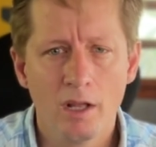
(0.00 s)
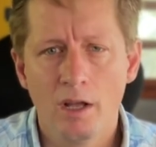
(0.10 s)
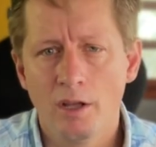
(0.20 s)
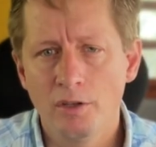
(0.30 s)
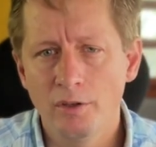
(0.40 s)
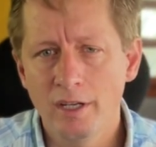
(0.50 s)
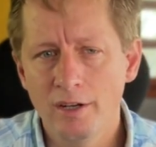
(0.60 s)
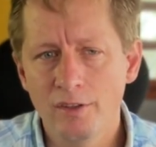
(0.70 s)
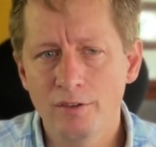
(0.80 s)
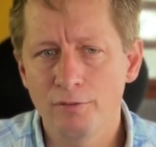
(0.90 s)
You'll hear
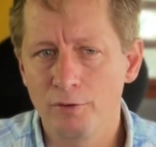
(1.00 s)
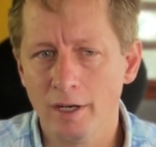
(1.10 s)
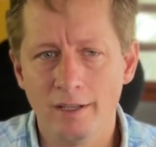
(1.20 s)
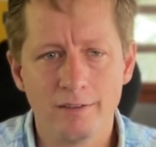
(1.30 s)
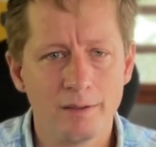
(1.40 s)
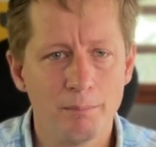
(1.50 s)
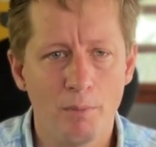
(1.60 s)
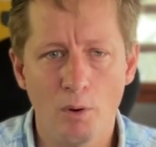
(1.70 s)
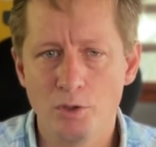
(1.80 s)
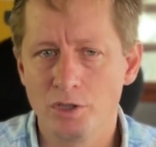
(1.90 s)
this phrase in
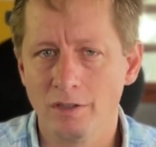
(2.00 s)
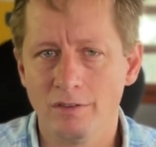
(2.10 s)
motions,